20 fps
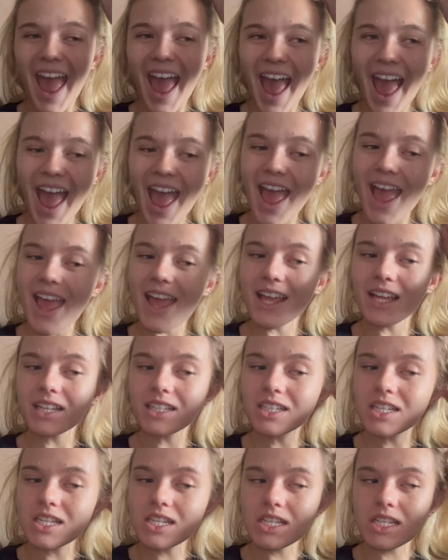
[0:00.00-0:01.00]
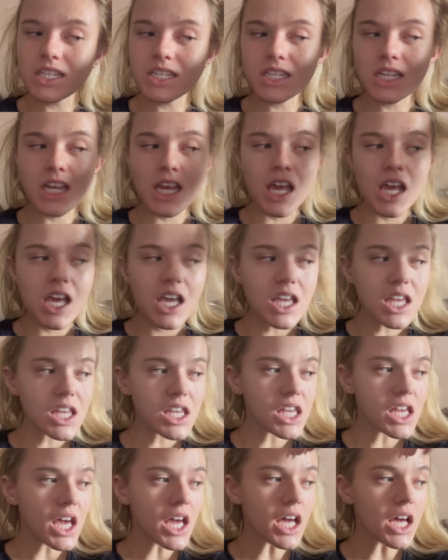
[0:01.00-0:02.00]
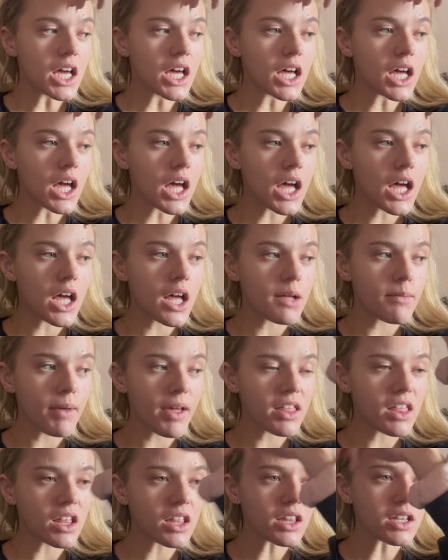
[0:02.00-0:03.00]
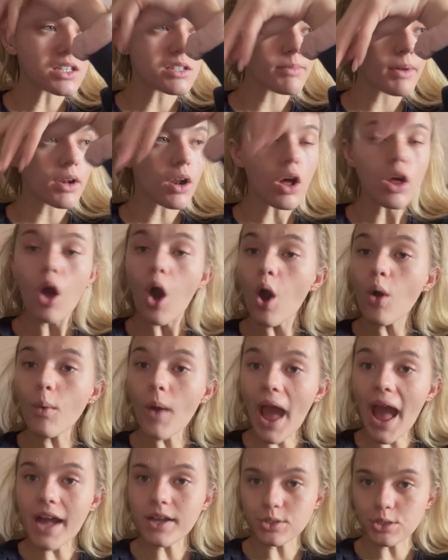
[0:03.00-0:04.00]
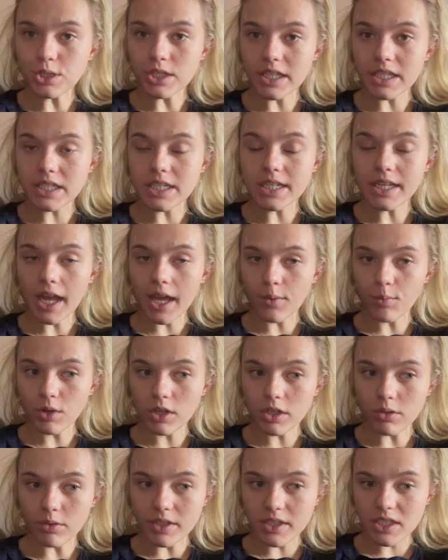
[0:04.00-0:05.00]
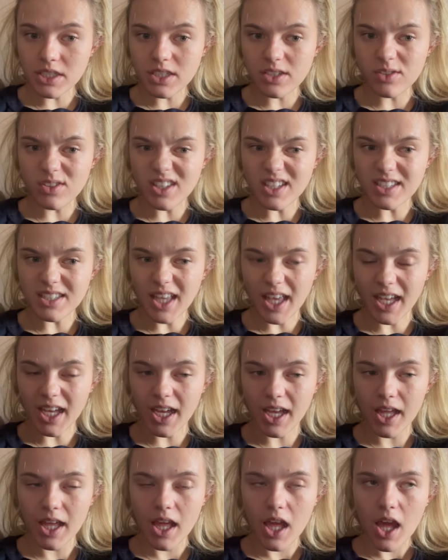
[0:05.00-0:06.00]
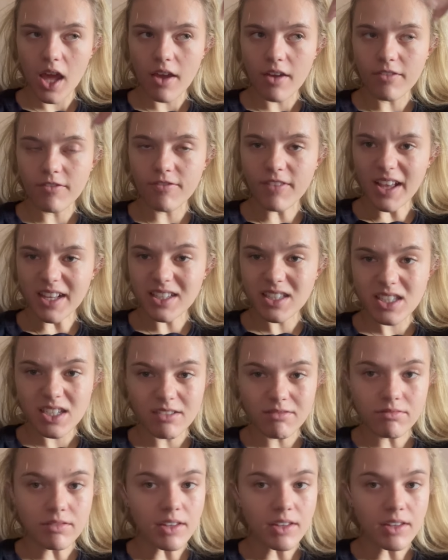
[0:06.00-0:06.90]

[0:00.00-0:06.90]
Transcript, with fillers: and yeah um i think that's about all oh actually tonight we're going to do these like festive